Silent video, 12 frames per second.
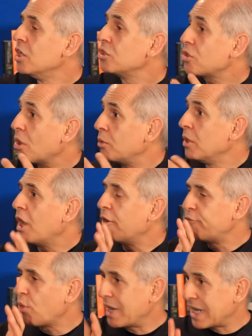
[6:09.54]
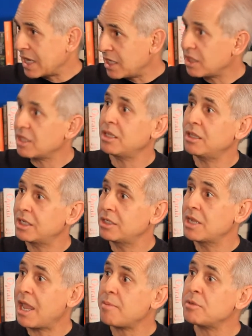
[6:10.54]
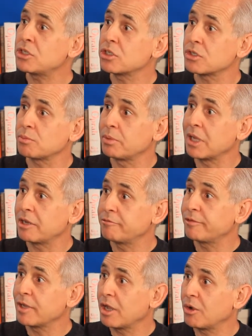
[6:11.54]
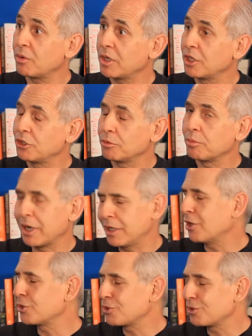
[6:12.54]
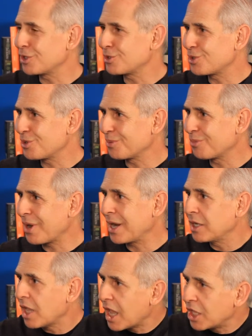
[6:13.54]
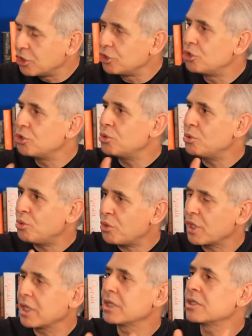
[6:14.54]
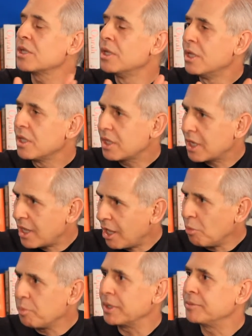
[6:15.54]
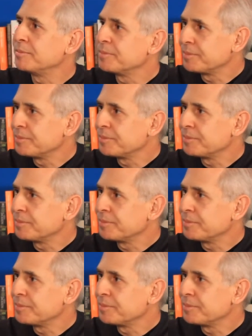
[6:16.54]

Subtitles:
So avoid anything that damages blood flow in your brain, also does to your brain, and do things that help it.